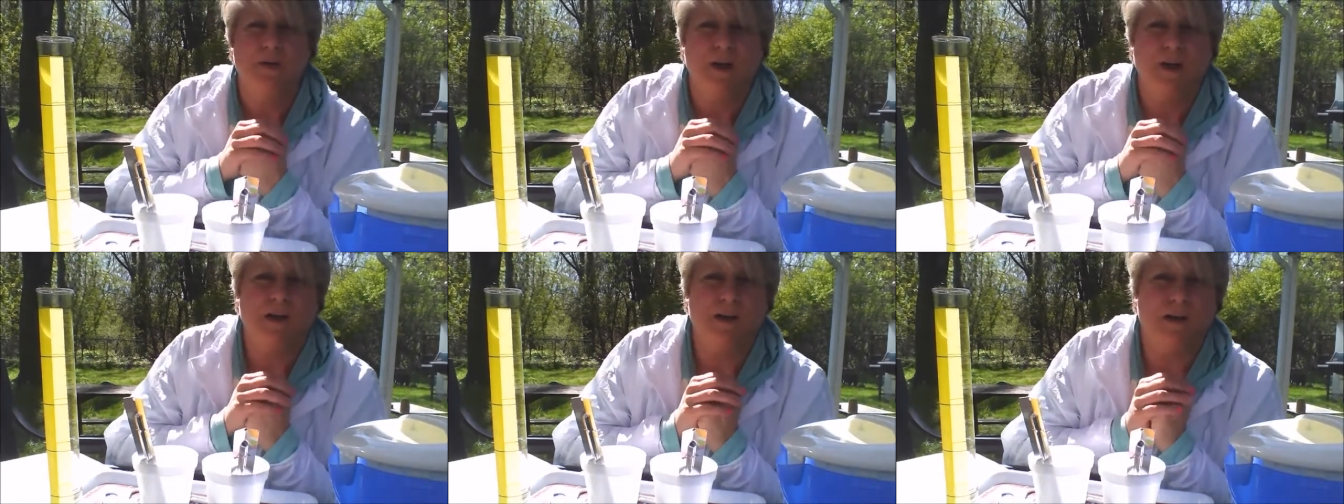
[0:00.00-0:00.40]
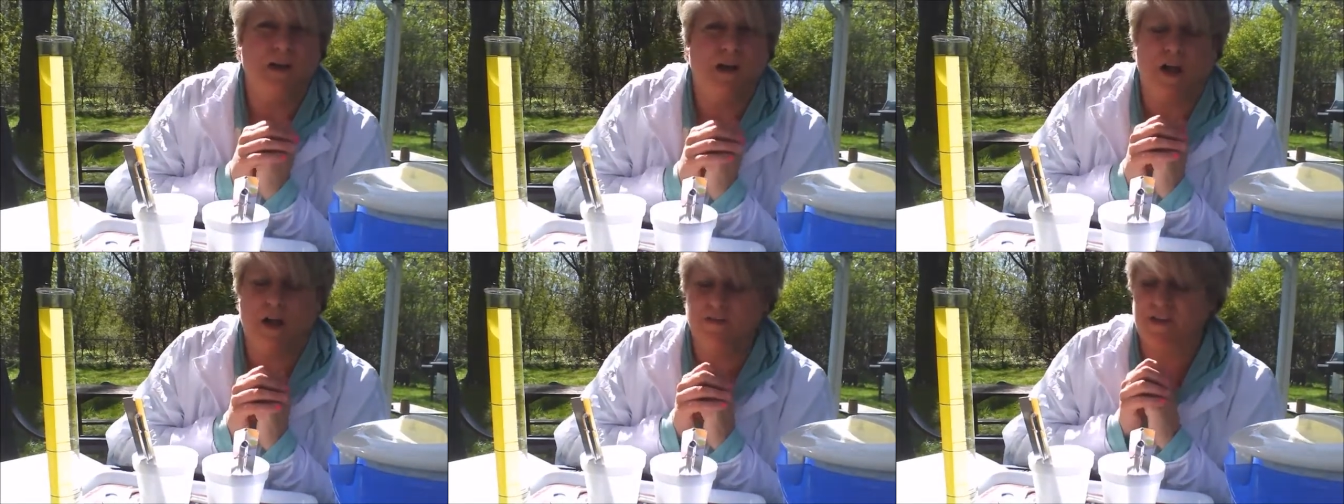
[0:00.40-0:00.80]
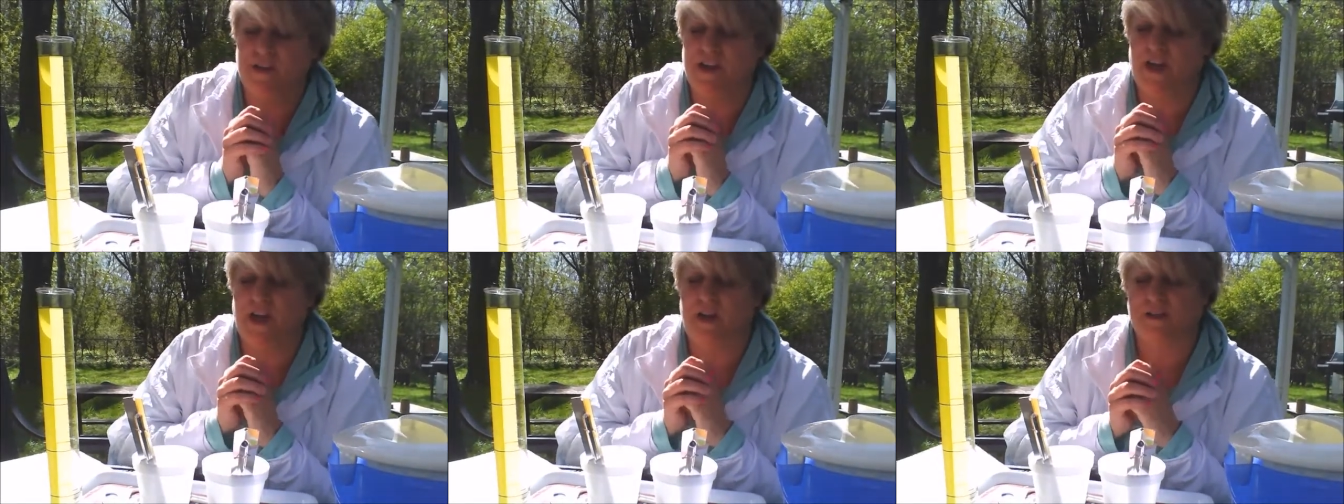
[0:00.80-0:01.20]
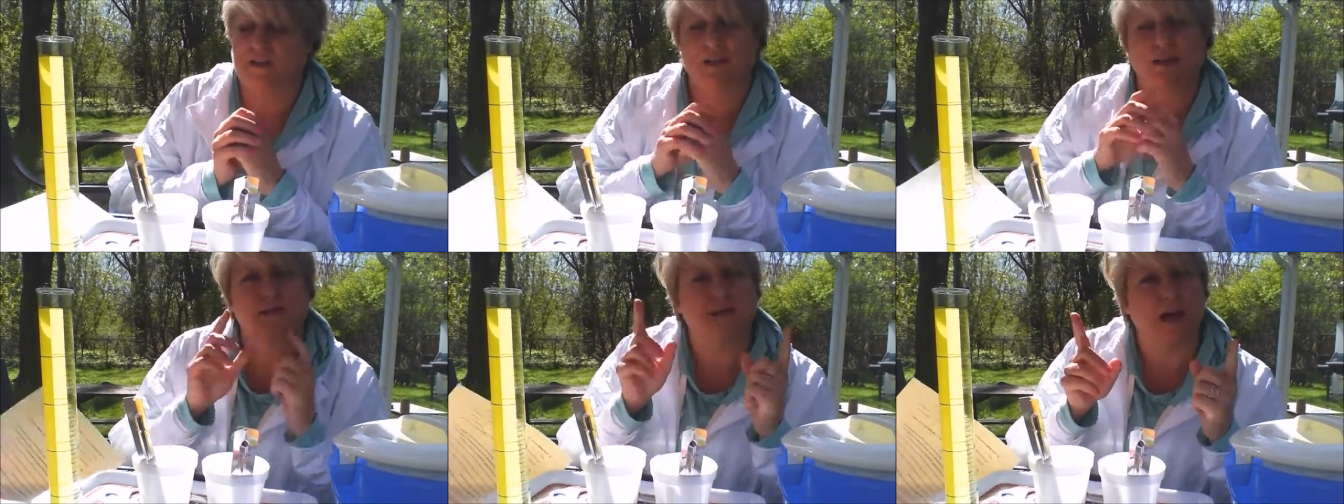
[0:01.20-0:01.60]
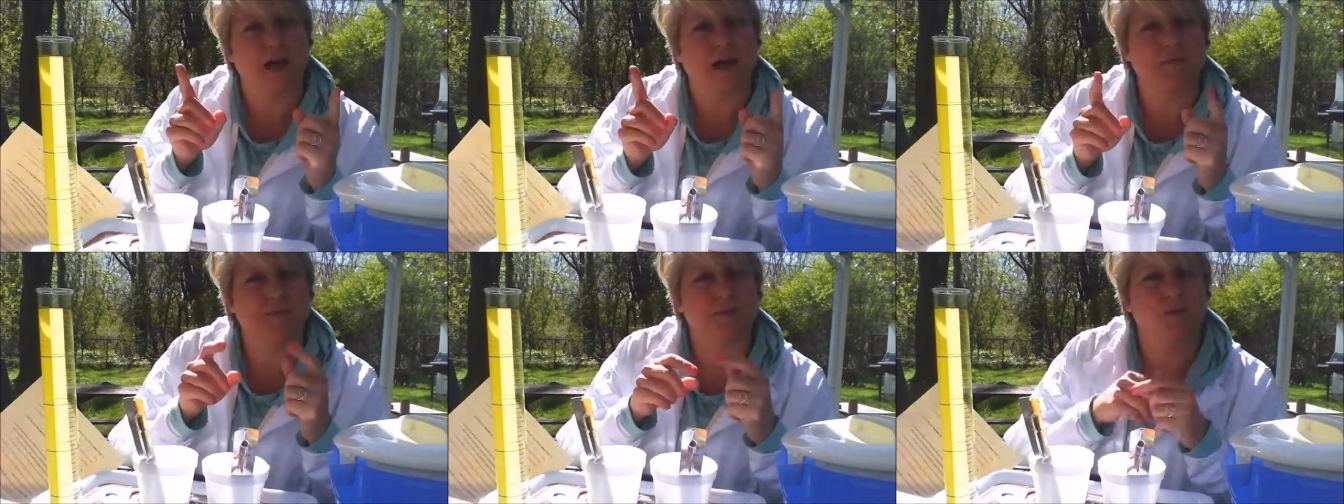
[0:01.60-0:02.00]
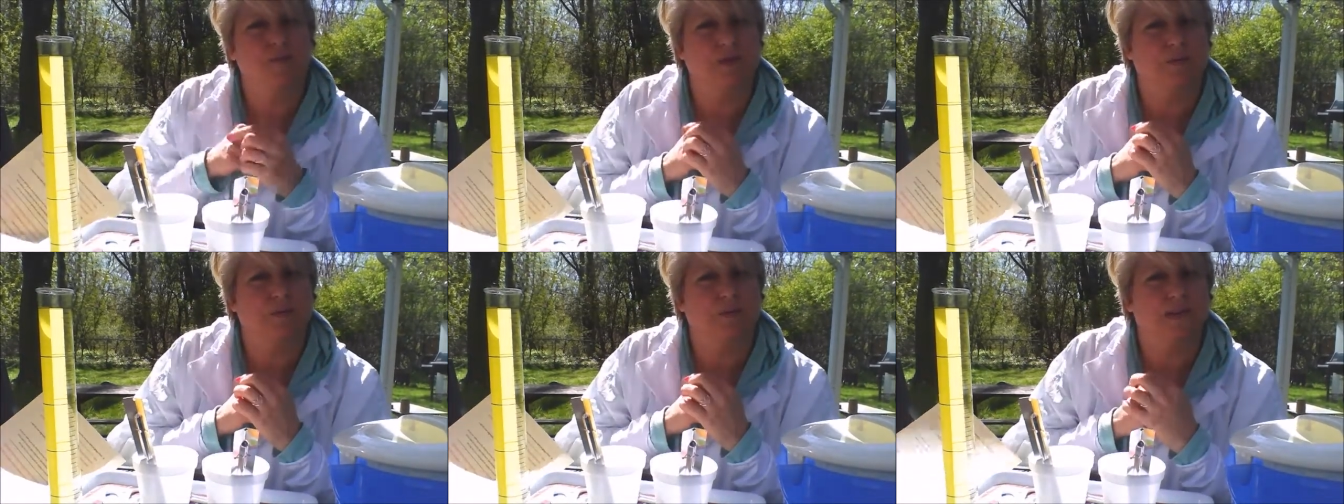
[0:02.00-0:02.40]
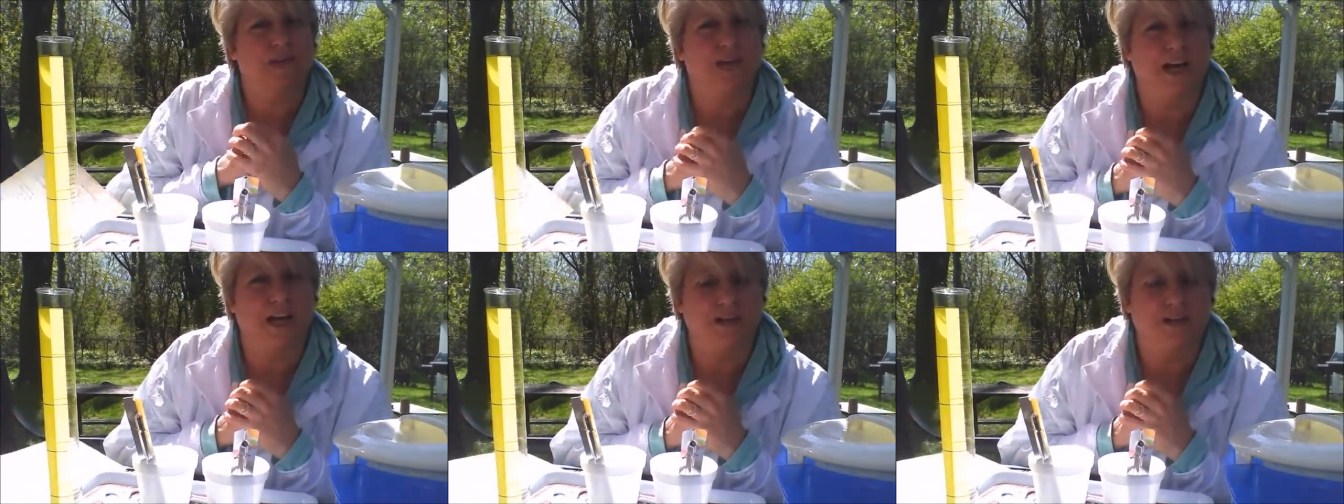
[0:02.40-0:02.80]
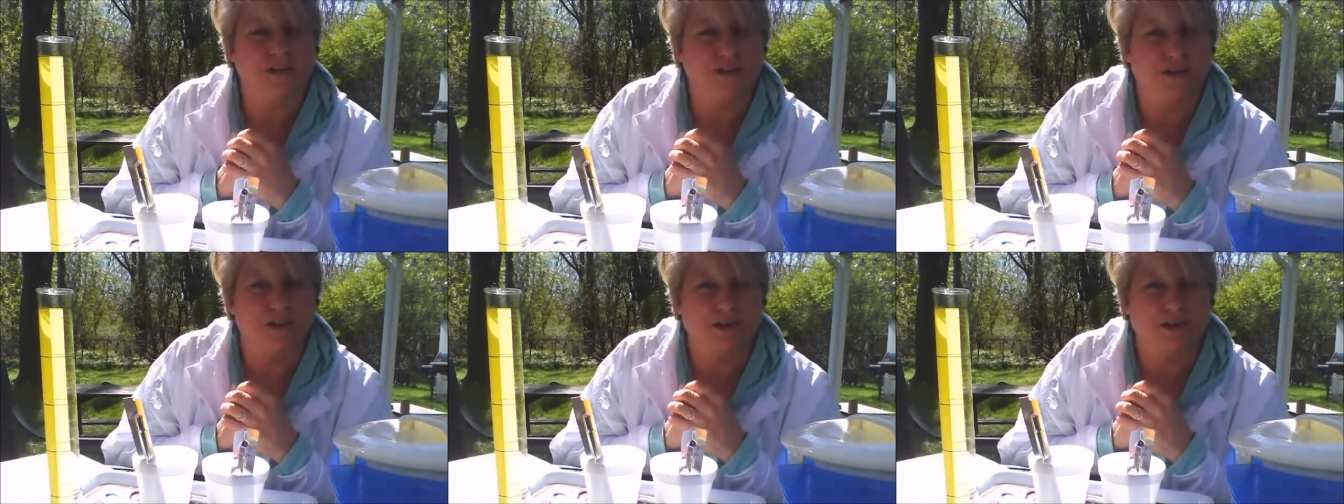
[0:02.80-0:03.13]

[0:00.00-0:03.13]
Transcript: in everything else except, what do we change? The